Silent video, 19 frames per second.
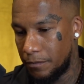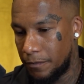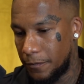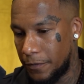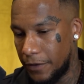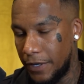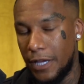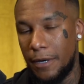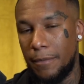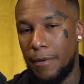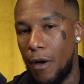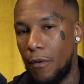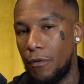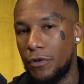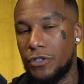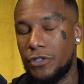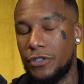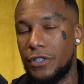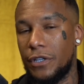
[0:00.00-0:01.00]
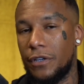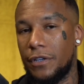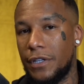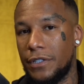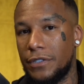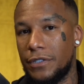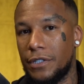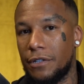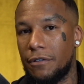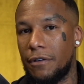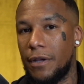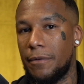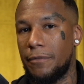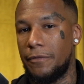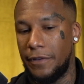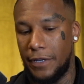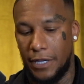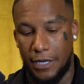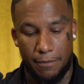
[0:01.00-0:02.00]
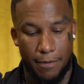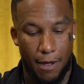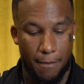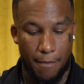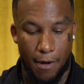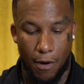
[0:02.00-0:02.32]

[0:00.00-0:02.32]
Forget about what you see on Instagram. Forget about